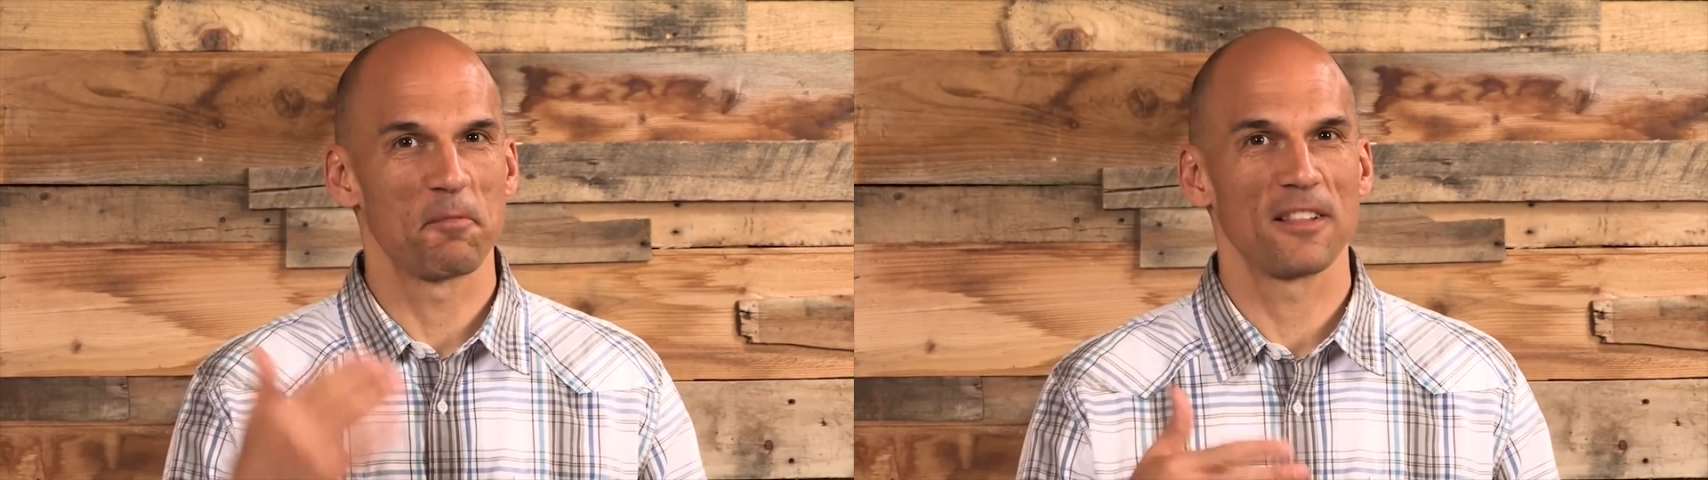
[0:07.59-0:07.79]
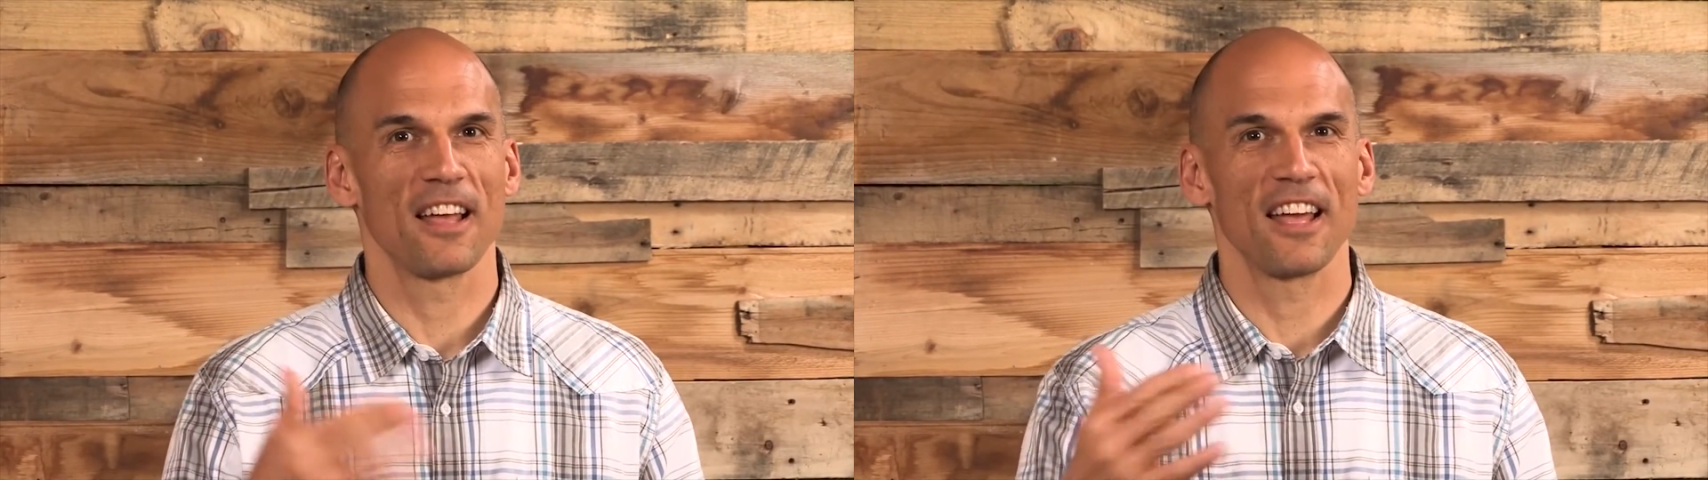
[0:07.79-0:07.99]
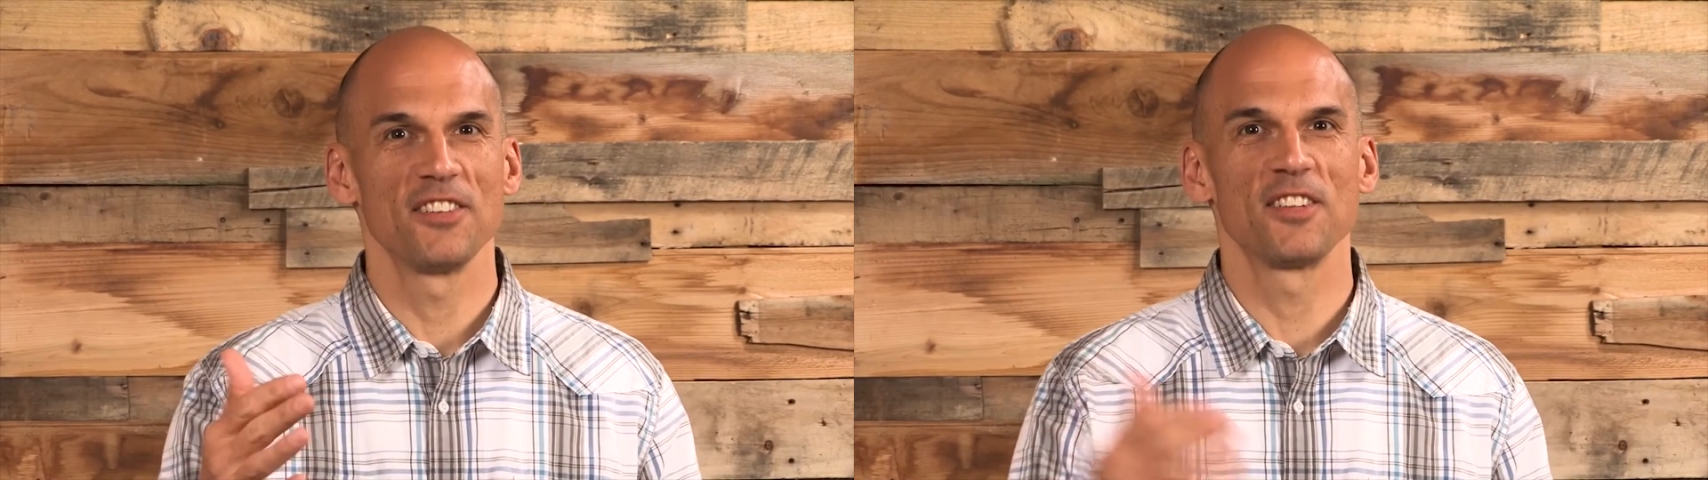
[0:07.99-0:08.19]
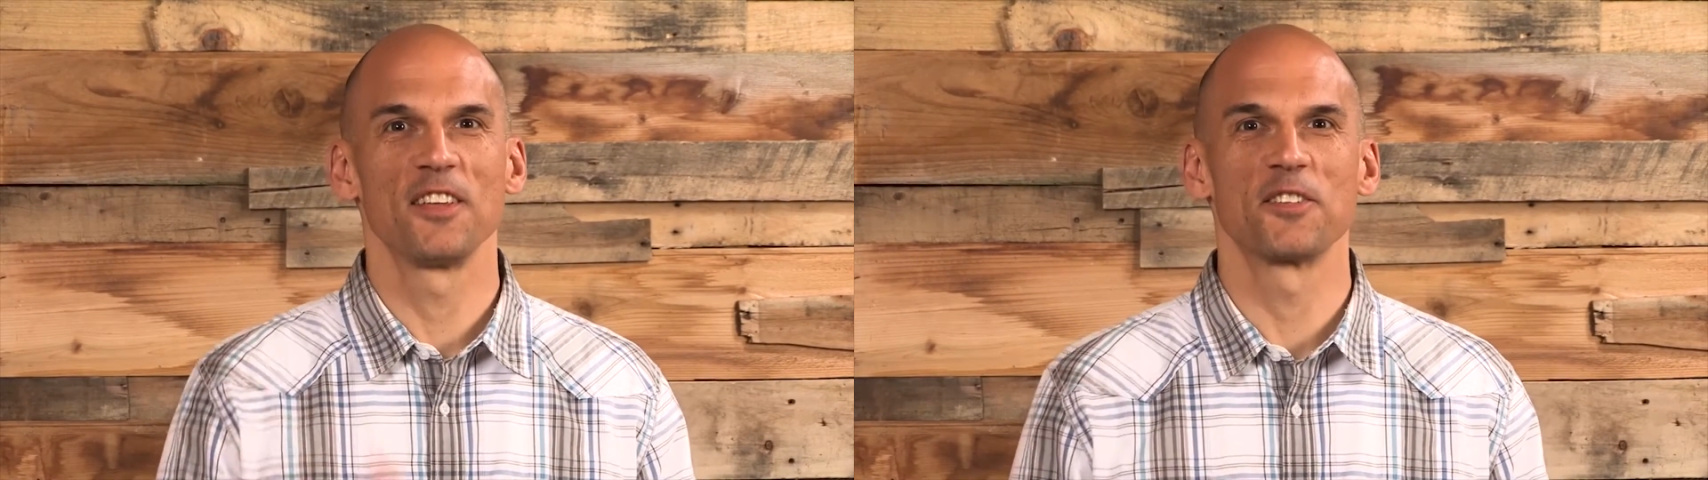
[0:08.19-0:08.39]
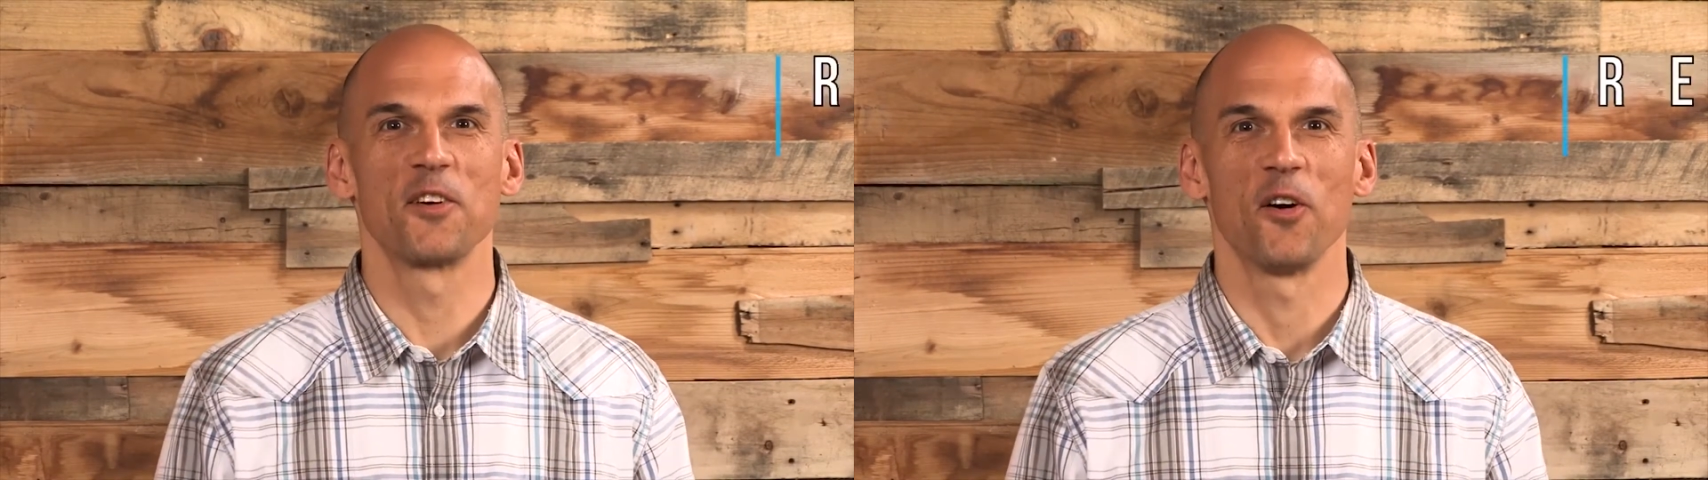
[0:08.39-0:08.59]
plans
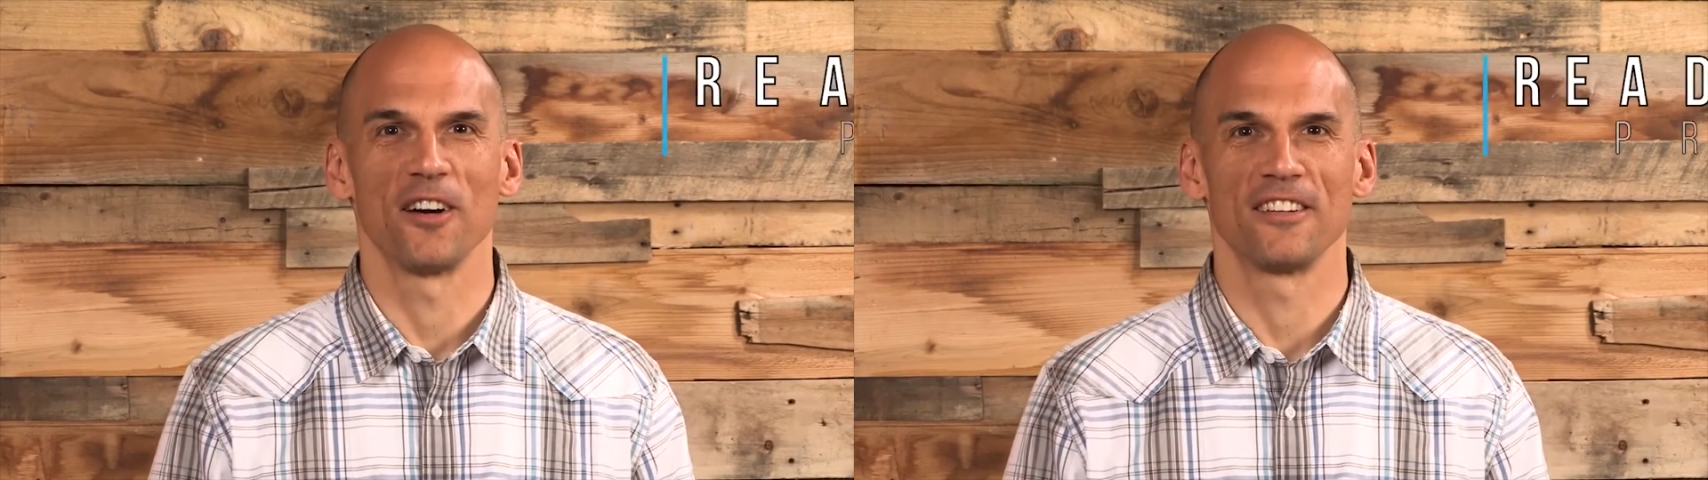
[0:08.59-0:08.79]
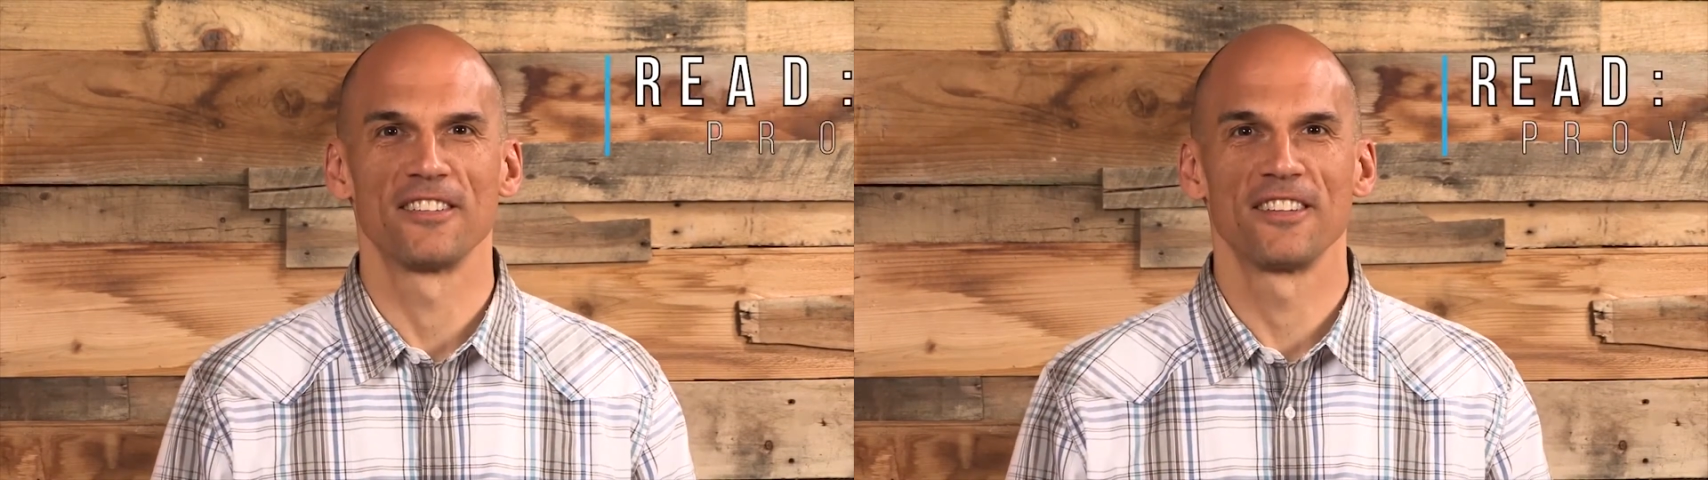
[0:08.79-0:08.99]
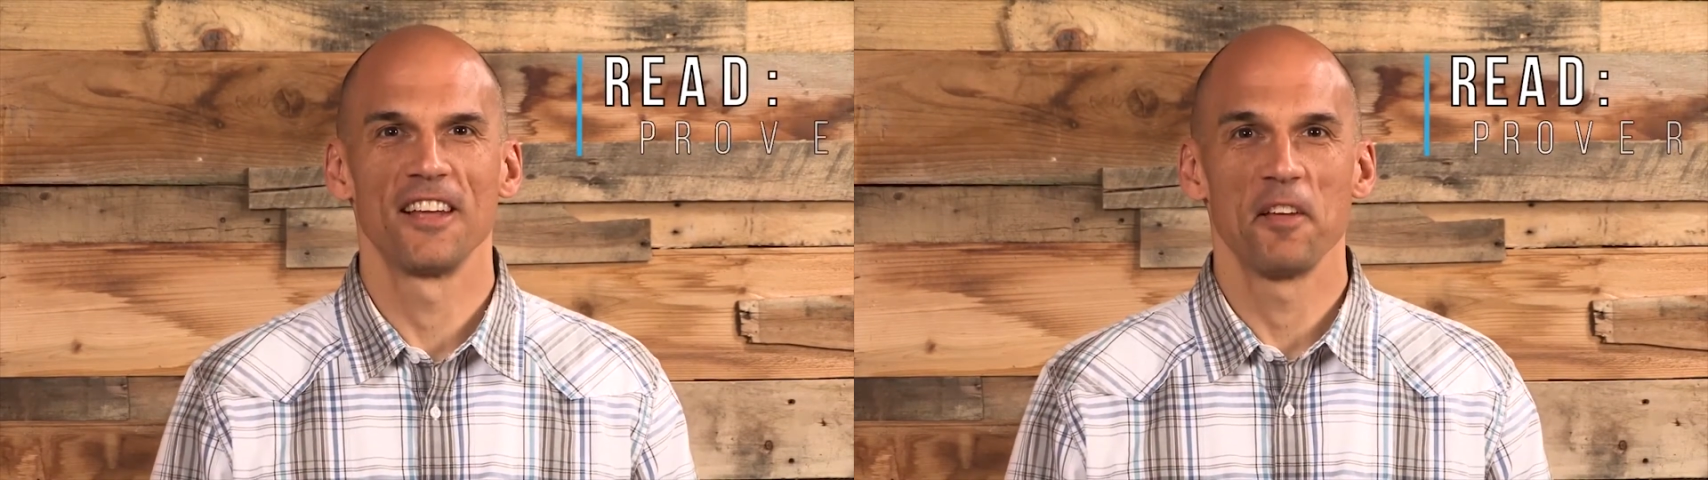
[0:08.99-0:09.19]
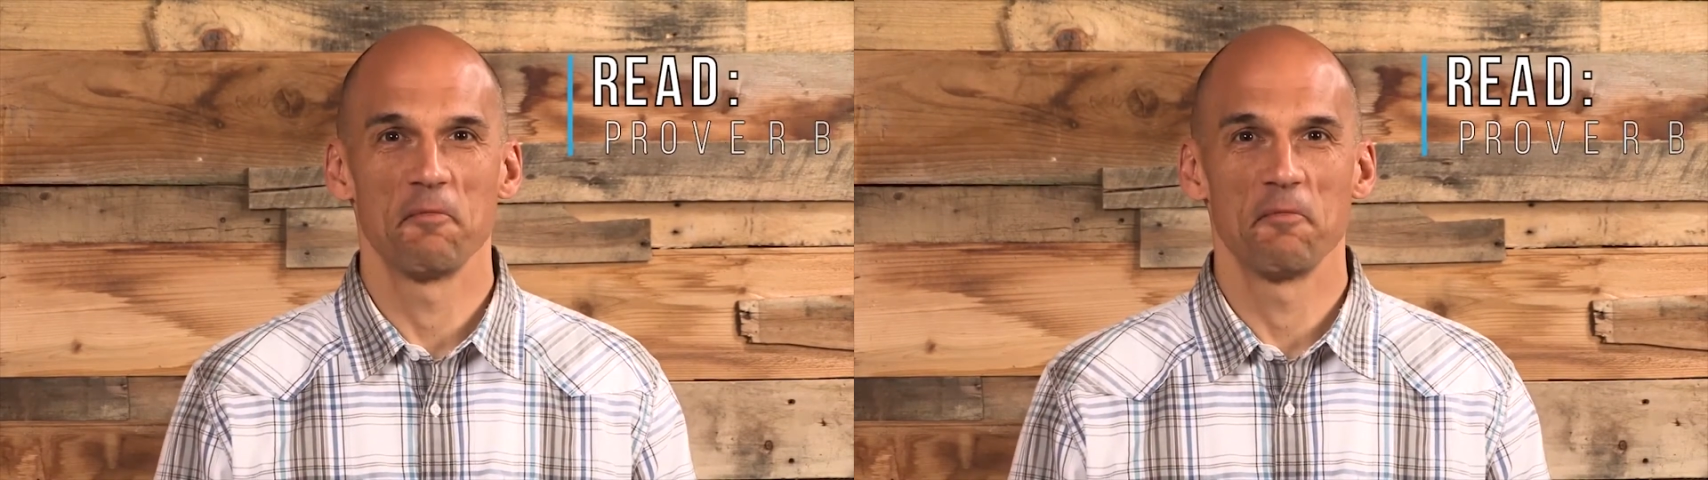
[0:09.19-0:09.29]
his course,